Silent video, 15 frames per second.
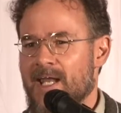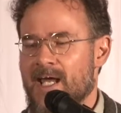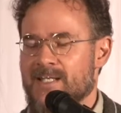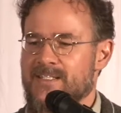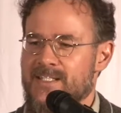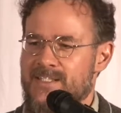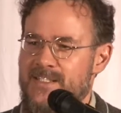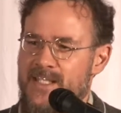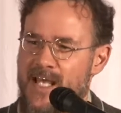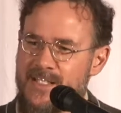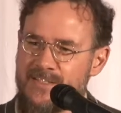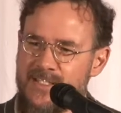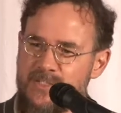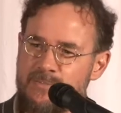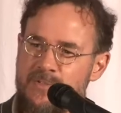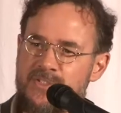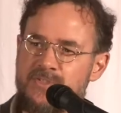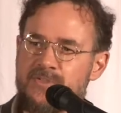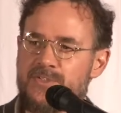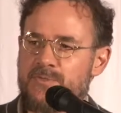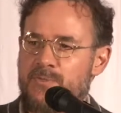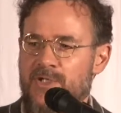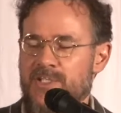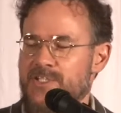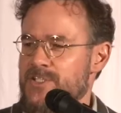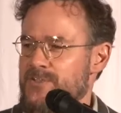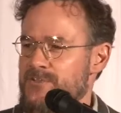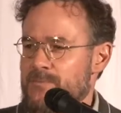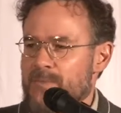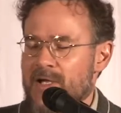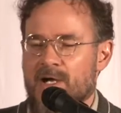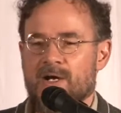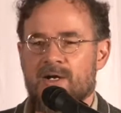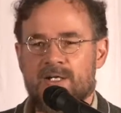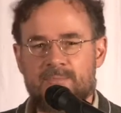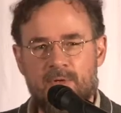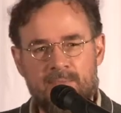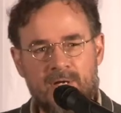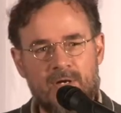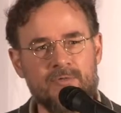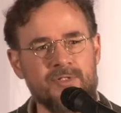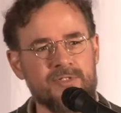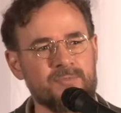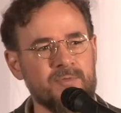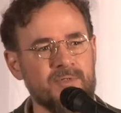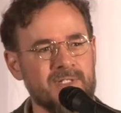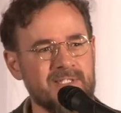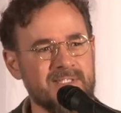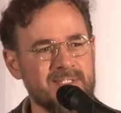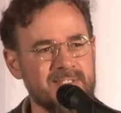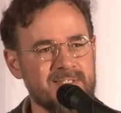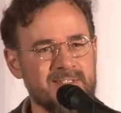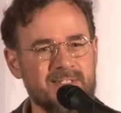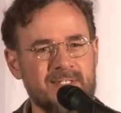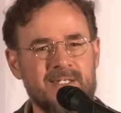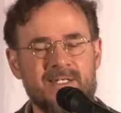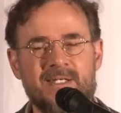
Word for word: as I, as I speak to you this morning, just from my heart about my own experiences